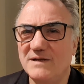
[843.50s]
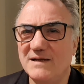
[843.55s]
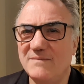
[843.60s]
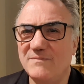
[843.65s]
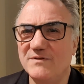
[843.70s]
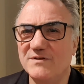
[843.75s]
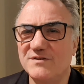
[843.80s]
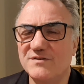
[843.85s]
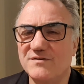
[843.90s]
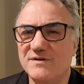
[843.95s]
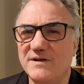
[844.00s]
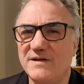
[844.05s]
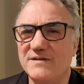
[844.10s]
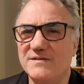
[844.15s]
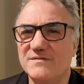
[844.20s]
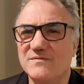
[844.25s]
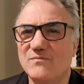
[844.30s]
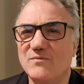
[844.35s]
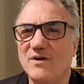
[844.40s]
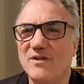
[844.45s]

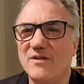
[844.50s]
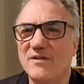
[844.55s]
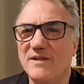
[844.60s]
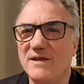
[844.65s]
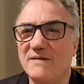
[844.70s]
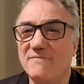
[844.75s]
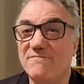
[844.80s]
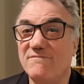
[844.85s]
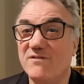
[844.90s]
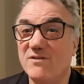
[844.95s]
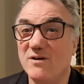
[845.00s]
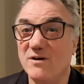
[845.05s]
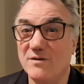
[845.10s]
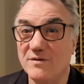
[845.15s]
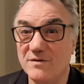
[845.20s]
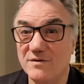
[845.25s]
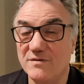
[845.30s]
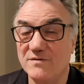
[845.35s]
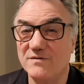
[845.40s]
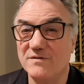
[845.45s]
demonstrates whether they've
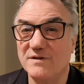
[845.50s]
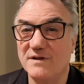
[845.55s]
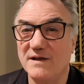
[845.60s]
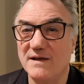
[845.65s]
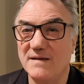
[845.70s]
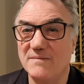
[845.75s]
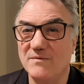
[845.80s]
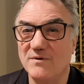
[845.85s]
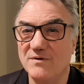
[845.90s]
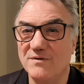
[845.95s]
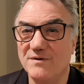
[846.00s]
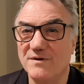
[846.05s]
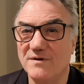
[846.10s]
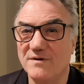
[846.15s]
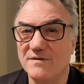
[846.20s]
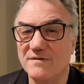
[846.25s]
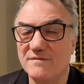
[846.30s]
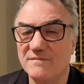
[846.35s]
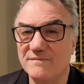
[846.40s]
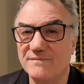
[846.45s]
got a good game or
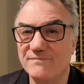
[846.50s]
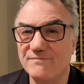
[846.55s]
not.